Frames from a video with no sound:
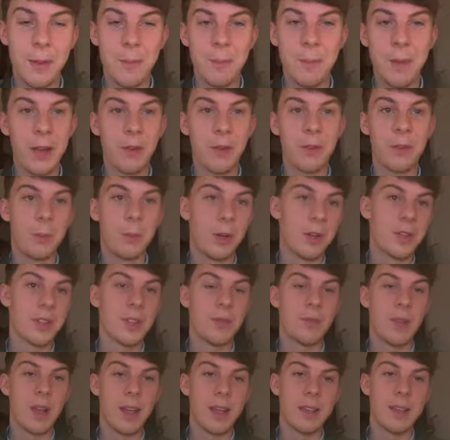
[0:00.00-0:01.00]
back with
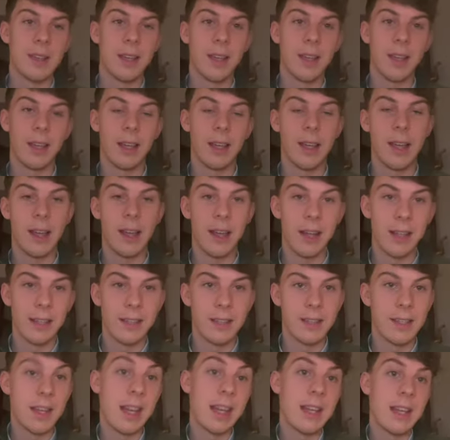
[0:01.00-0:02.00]
Boston Racing, and
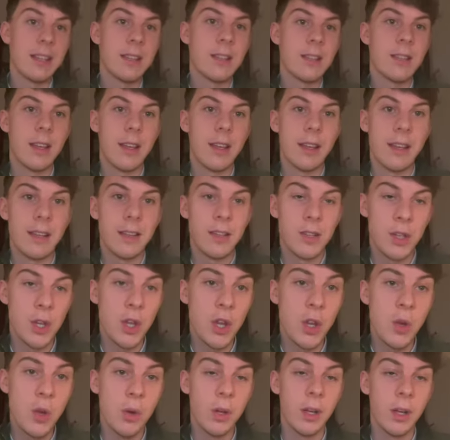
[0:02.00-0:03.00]
today is day
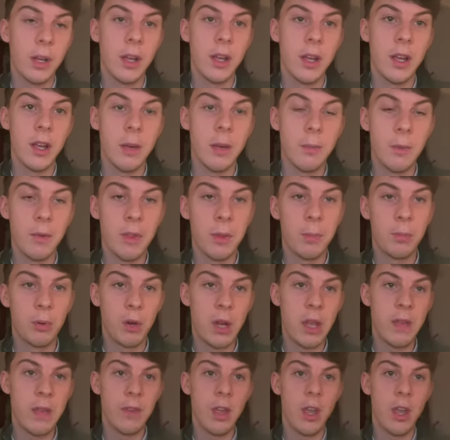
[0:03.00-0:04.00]
two of the
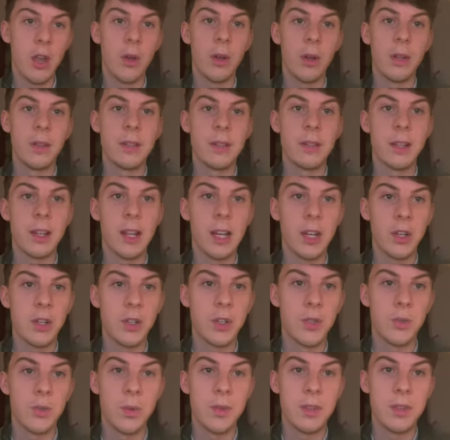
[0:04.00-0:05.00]
preview and
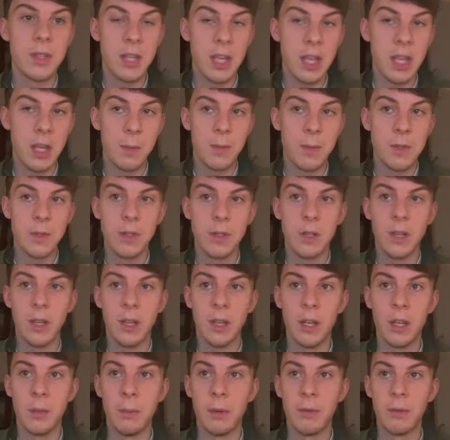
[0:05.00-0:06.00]
selections with tips
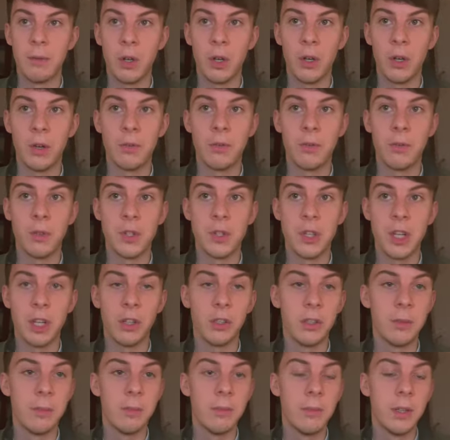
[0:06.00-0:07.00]
I've got for
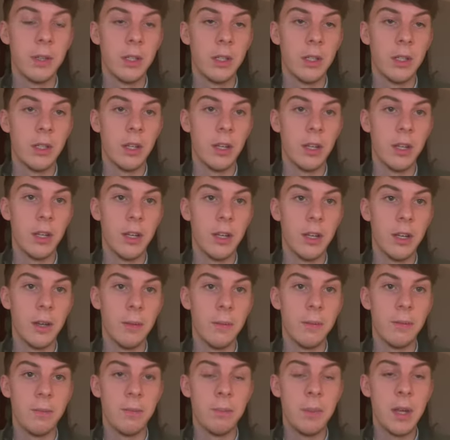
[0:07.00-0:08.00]
Cheltenham.
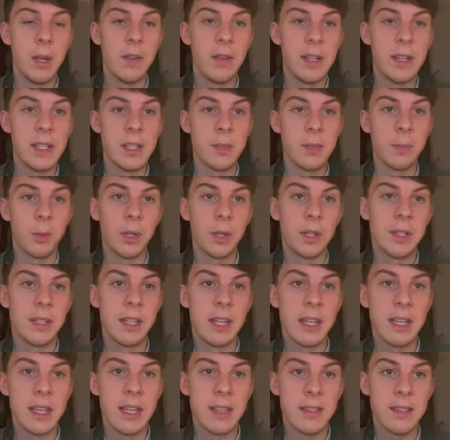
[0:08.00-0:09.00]
Bit of a disappointing
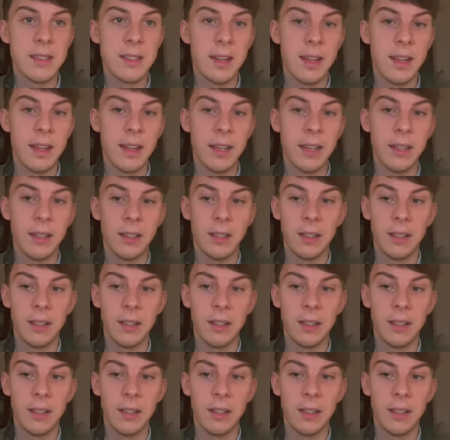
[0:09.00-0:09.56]
day yesterday,